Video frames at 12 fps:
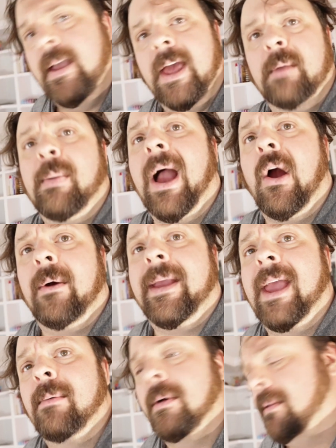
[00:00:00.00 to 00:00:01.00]
and a power
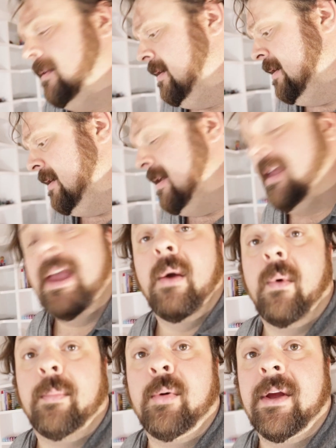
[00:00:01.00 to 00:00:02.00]
cable.
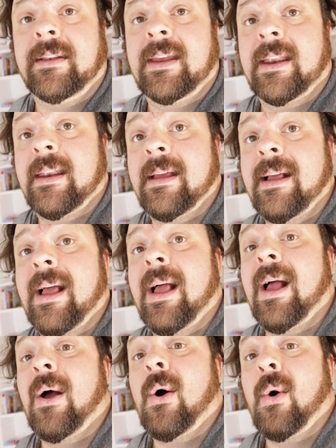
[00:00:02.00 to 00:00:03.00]
And we're printing.
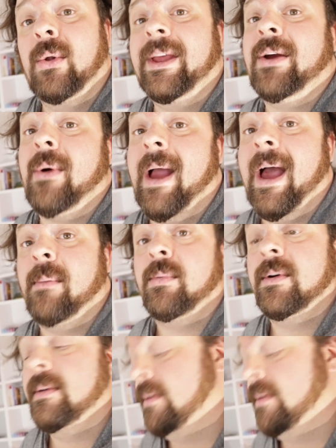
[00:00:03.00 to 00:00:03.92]
Holy crap.